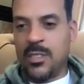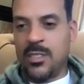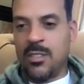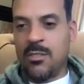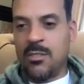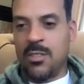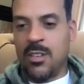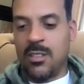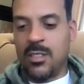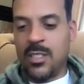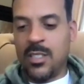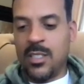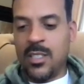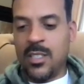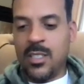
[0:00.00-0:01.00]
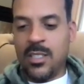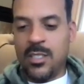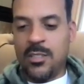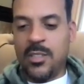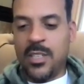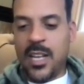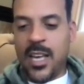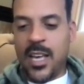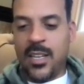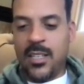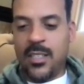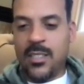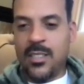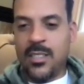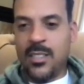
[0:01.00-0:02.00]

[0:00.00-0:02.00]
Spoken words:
So hold on, you can edit.